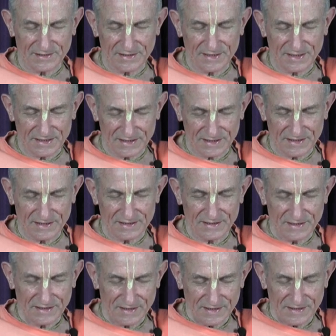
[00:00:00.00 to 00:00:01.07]
on it and
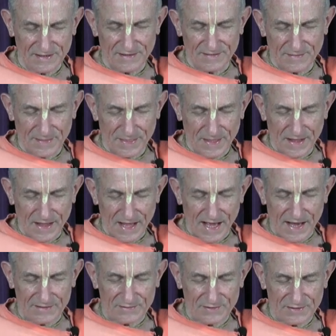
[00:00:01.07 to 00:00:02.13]

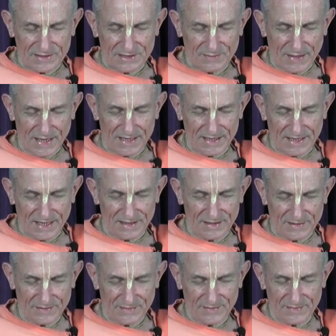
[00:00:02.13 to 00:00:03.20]
how to expand that
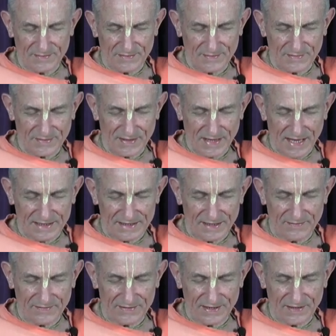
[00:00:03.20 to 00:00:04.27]

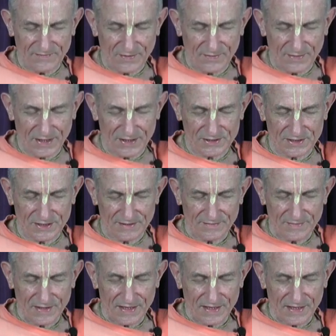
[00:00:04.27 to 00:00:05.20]
activity for pleasure.